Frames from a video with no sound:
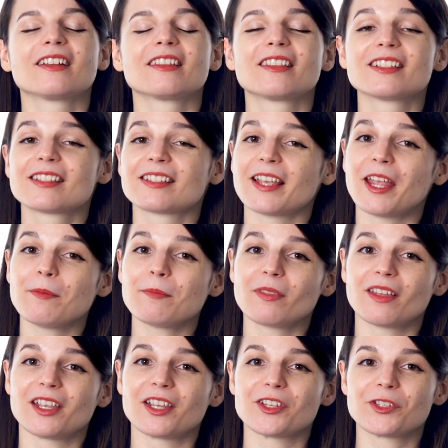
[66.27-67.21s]
The same
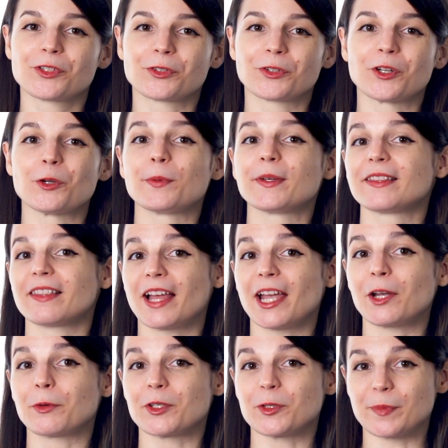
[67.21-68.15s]
thing is true with
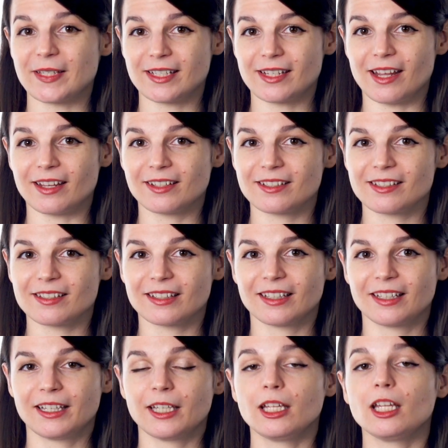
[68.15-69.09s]
language mistakes.
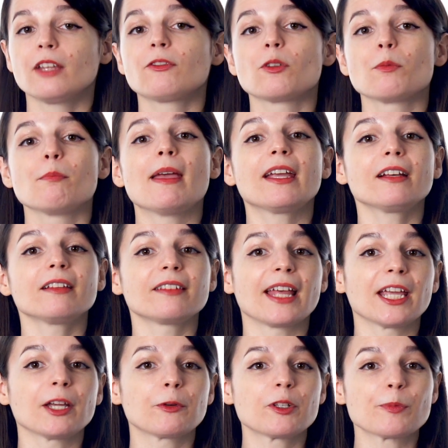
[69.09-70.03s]
If you make a
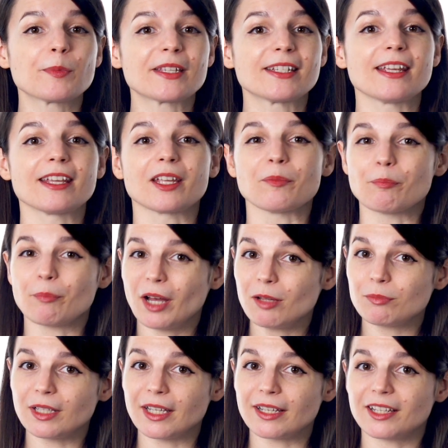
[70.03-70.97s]
language mistake in
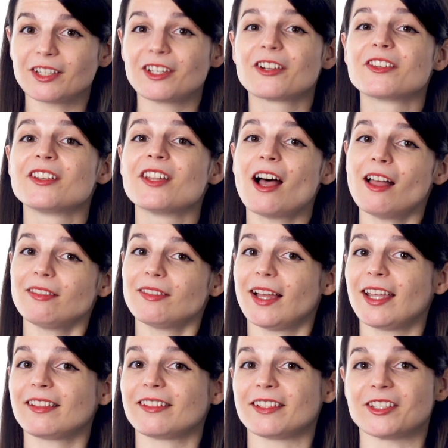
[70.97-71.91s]
public, you're not
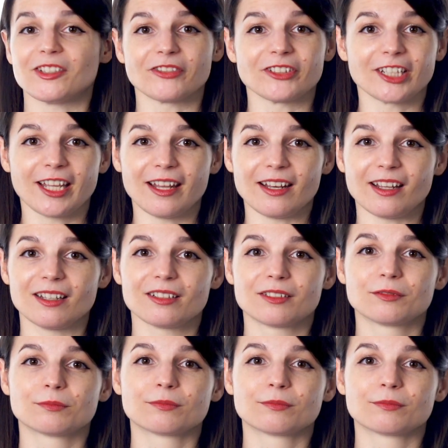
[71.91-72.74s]
likely to forget it.